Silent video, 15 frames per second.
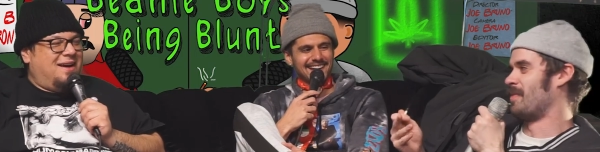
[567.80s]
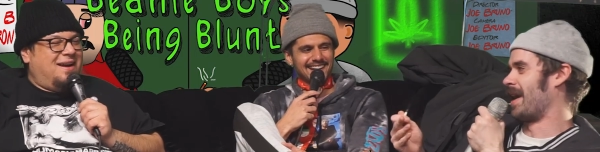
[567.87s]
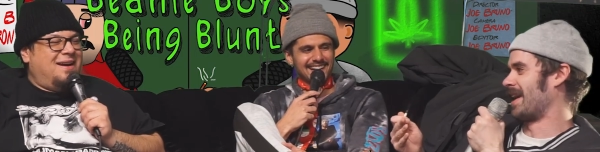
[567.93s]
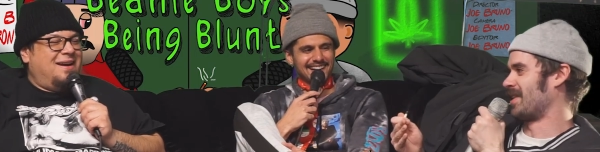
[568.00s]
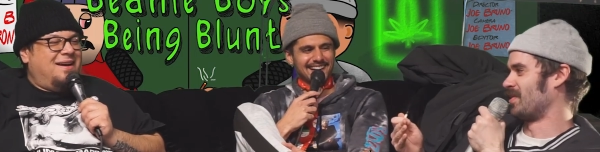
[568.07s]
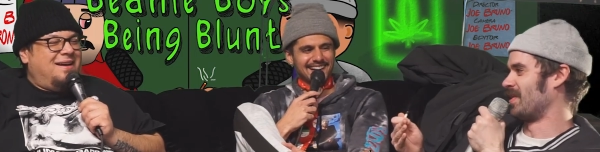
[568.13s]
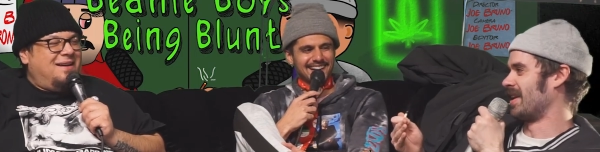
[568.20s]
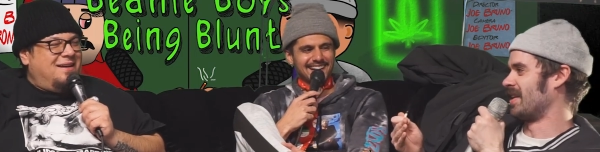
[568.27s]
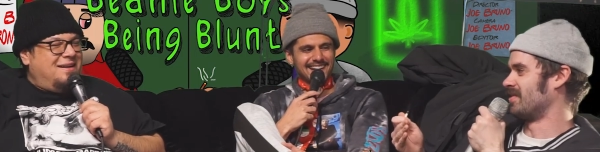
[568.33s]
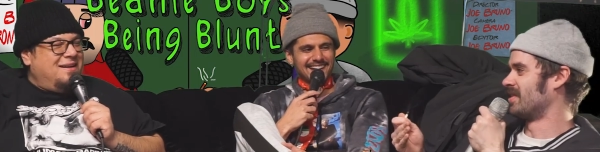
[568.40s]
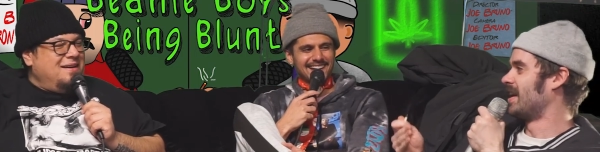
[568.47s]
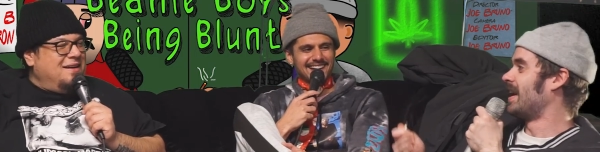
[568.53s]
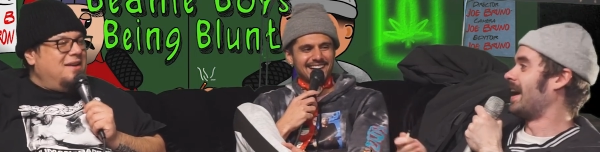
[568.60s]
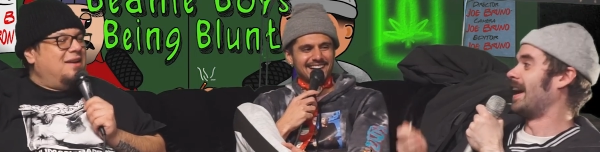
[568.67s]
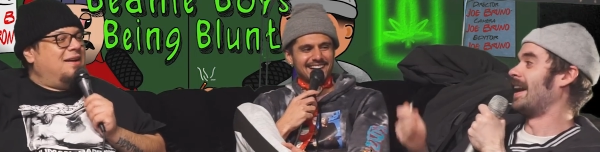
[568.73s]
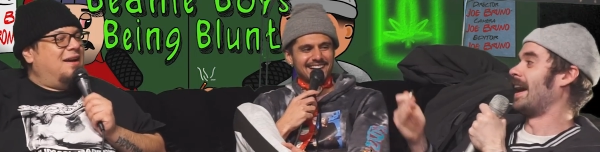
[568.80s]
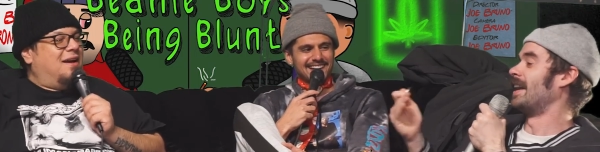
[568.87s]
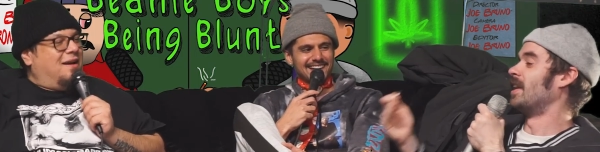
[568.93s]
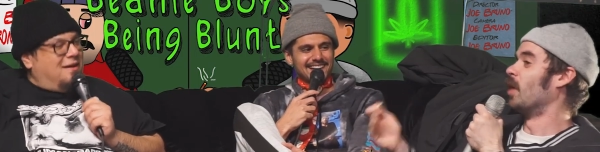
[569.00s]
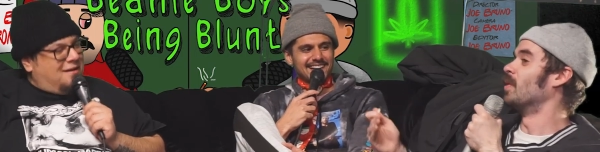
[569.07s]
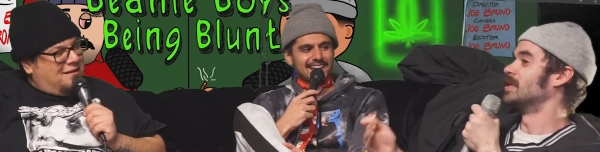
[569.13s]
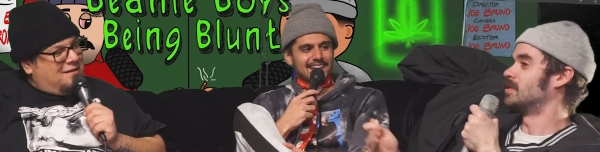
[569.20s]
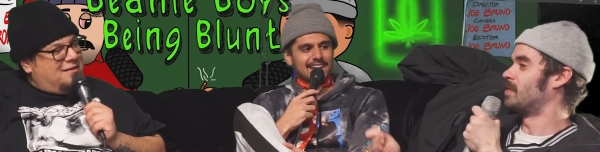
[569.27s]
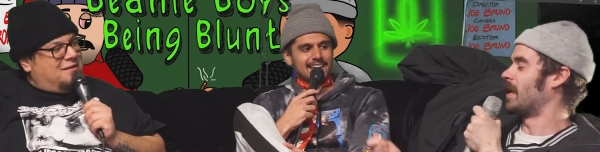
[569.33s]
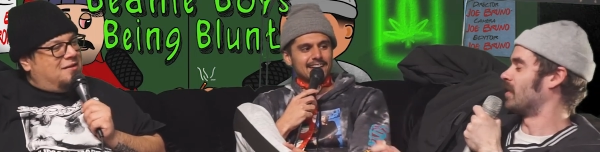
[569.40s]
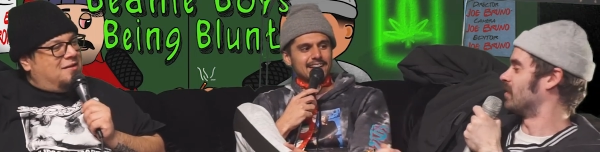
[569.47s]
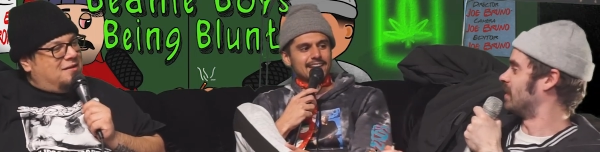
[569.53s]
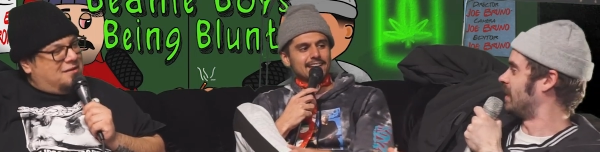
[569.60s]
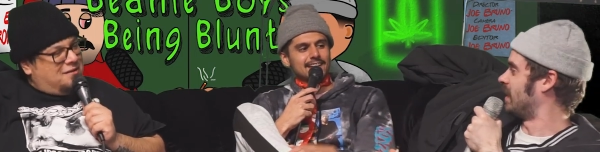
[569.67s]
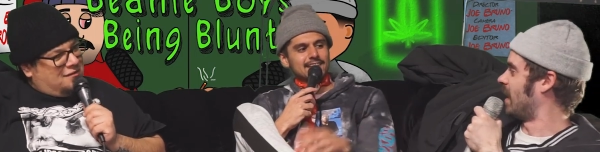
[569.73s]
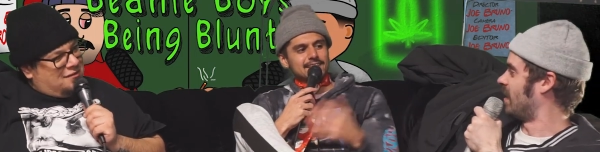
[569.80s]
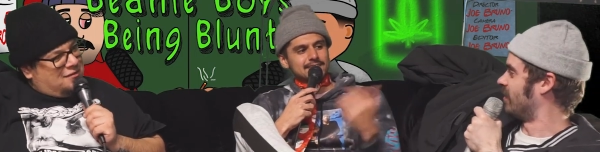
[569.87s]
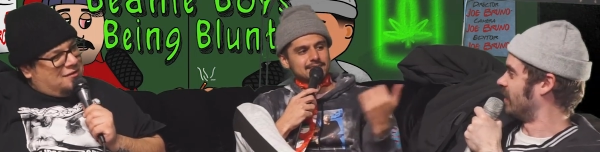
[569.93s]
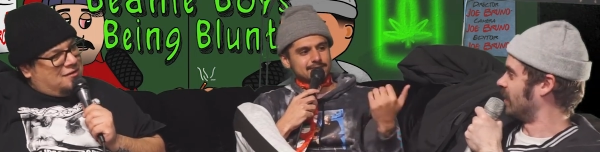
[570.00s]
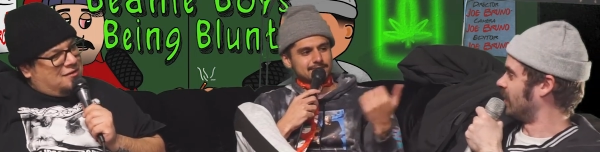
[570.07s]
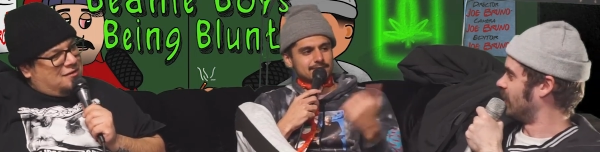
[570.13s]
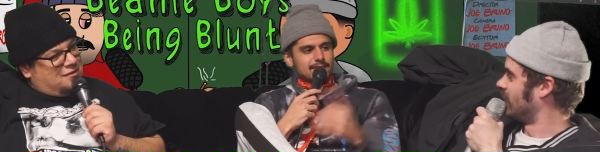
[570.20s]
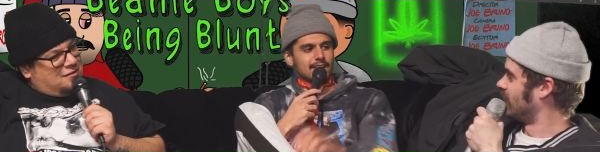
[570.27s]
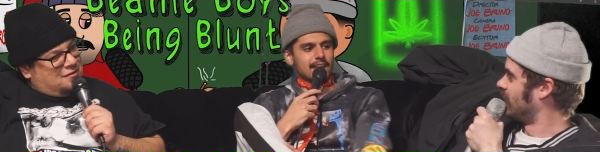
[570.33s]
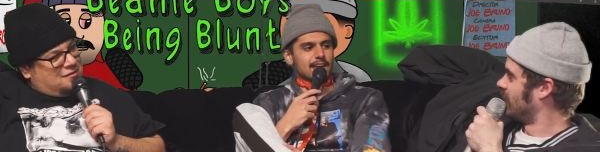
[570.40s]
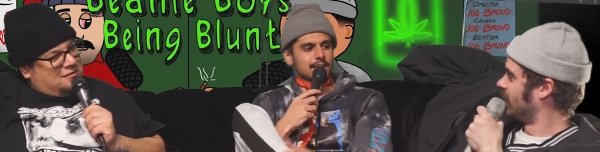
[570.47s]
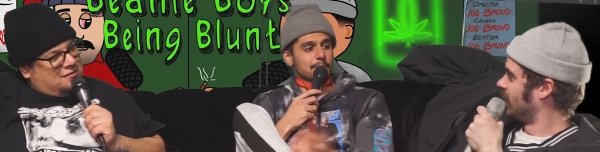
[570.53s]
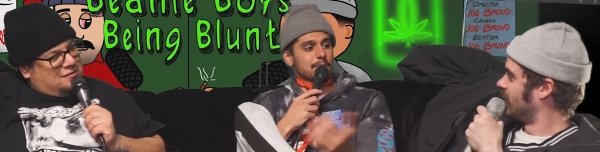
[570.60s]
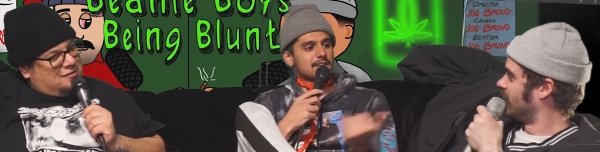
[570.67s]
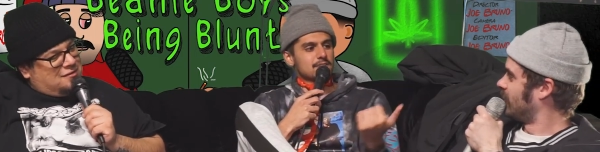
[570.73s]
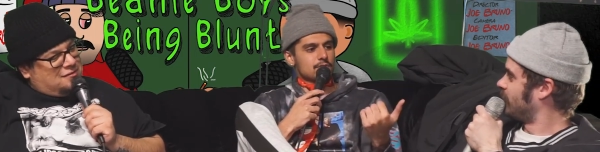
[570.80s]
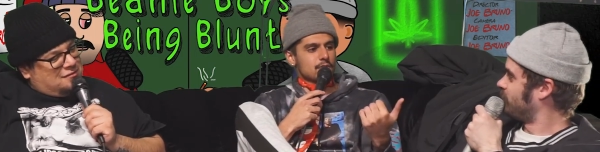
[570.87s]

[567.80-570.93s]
Speaker 1: microwave, and yeah. I know it's better in the oven. Like the pizza